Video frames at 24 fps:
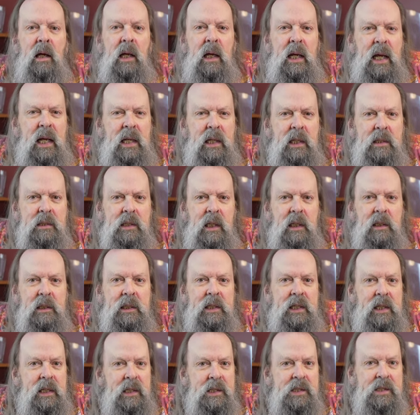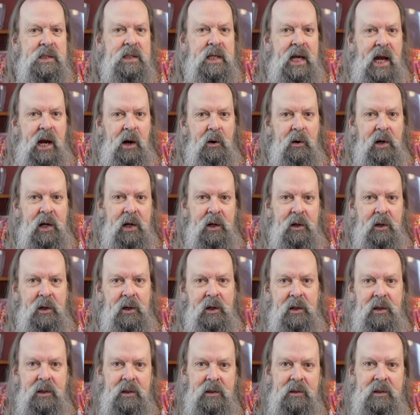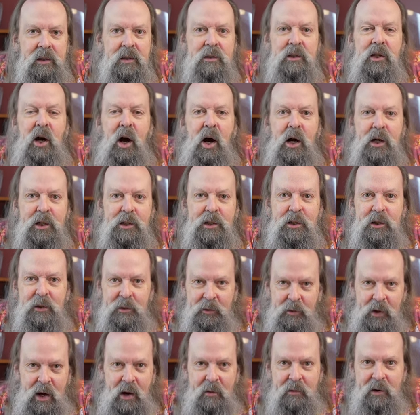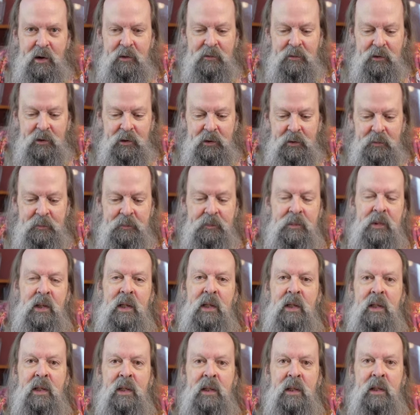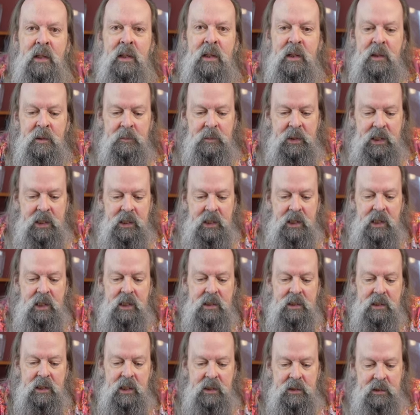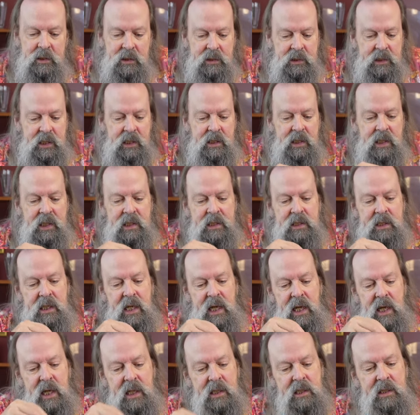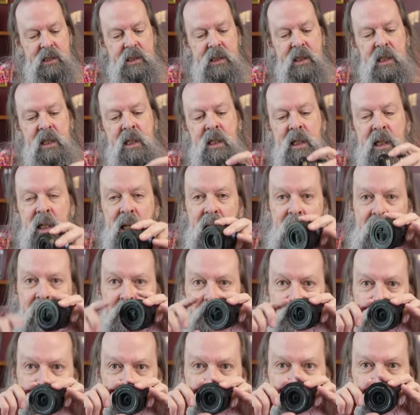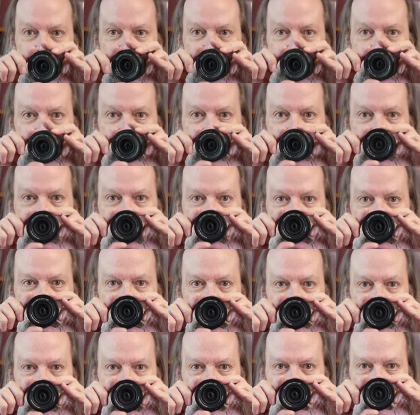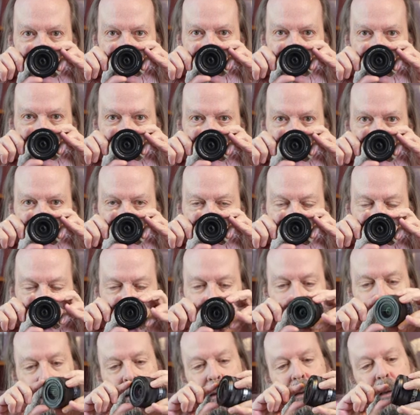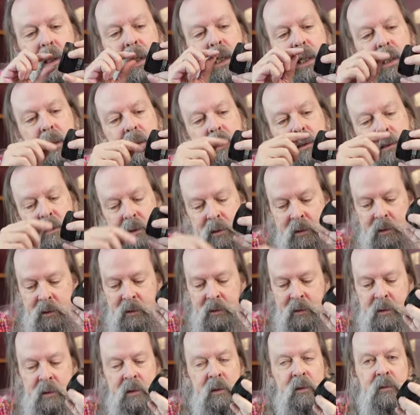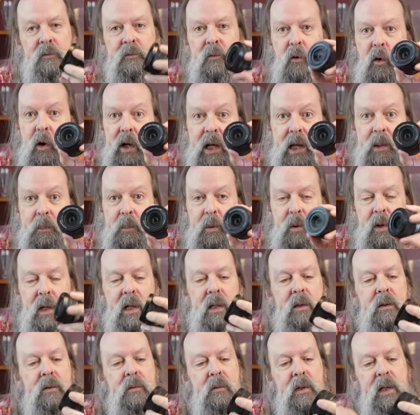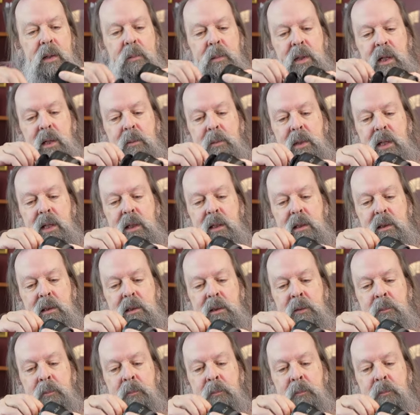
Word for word: It is a little scarier to talk to, however, because as you see this lens, I'm looking into this little tiny hole, right? 40.3 millimeters.